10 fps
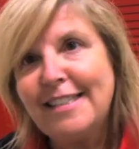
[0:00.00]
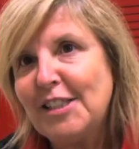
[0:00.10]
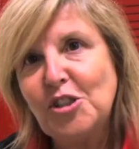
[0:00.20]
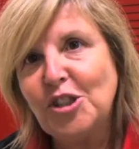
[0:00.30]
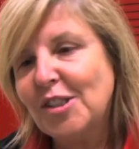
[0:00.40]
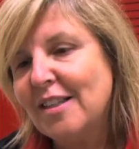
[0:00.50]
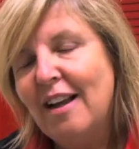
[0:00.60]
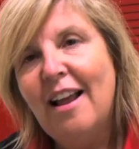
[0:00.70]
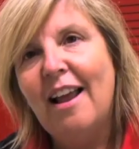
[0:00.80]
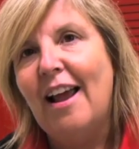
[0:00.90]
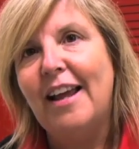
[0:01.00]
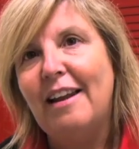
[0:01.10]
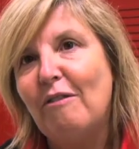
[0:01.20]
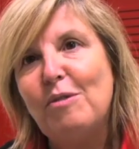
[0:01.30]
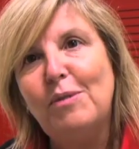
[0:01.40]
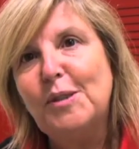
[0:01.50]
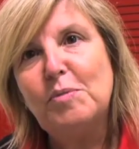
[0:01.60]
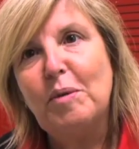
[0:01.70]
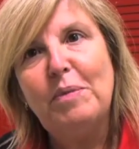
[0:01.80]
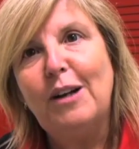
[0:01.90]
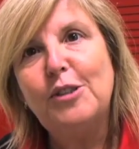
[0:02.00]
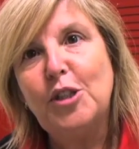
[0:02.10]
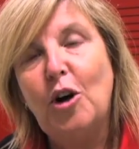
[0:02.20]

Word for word: teachers, and everyone's prepared to